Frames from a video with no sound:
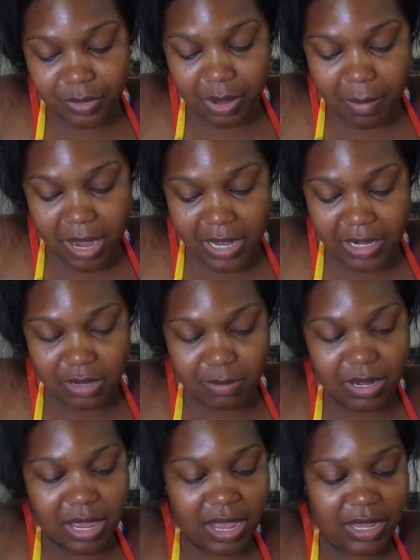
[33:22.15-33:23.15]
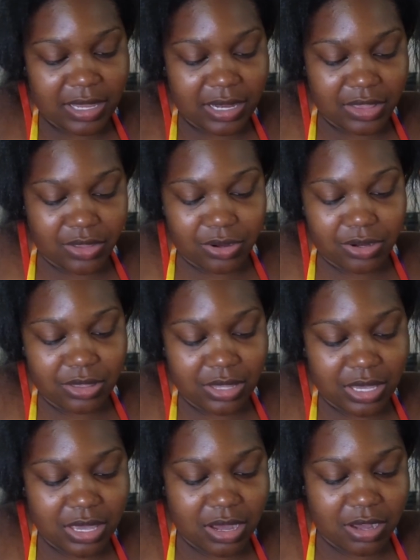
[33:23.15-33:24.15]
but I ended up not getting there
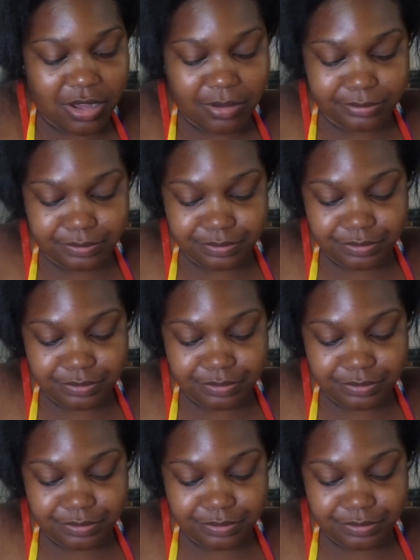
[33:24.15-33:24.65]
early. When